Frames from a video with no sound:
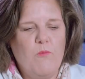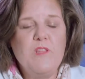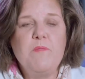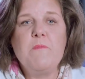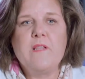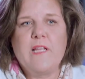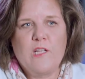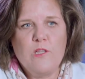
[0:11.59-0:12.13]

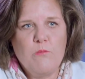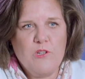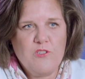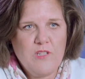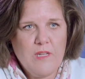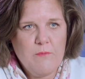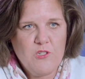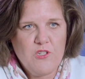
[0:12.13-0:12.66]
With molecular
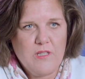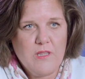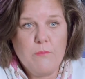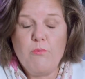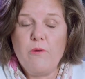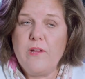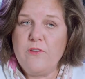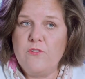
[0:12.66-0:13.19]
breast imaging, the
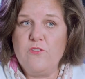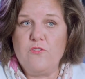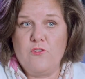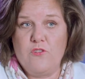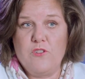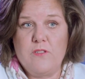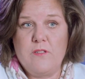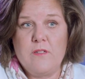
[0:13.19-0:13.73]
breast is
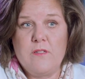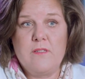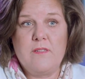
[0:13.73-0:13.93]
just